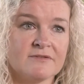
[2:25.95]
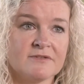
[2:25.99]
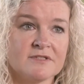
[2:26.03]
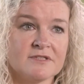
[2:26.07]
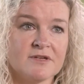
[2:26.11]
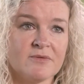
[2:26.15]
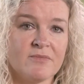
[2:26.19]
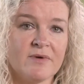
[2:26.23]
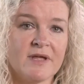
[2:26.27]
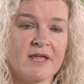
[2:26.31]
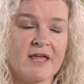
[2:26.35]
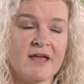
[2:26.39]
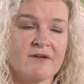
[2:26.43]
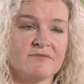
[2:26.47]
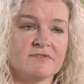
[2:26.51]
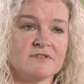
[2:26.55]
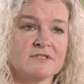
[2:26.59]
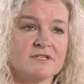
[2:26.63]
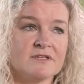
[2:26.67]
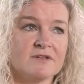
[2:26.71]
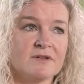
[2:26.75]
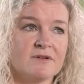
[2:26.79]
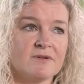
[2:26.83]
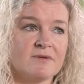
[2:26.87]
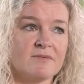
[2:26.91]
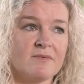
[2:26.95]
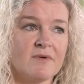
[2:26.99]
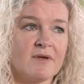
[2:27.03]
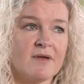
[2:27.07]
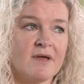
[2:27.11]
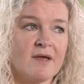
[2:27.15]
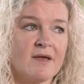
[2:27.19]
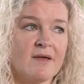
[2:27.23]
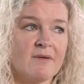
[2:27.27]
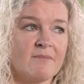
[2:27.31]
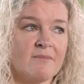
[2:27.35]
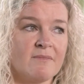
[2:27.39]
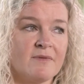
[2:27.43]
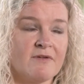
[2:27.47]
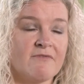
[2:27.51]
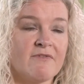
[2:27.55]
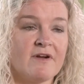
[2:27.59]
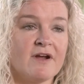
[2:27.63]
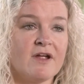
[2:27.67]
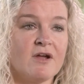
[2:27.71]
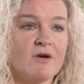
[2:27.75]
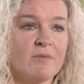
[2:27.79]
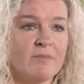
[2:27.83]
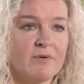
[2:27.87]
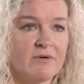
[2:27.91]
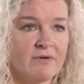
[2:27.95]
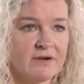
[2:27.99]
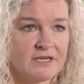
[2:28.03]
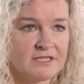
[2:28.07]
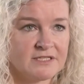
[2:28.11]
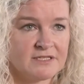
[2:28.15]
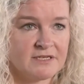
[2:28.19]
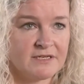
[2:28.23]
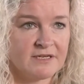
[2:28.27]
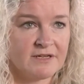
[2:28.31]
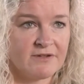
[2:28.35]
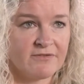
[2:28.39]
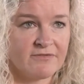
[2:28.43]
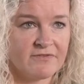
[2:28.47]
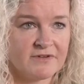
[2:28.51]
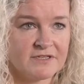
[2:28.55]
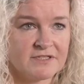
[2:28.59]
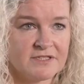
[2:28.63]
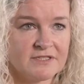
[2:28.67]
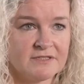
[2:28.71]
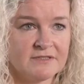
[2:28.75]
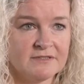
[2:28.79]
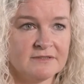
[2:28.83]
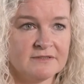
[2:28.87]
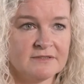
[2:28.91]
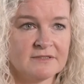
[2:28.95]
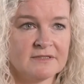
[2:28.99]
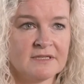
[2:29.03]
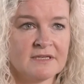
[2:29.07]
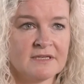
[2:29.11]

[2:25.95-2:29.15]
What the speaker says: So we have to be very operationally efficient.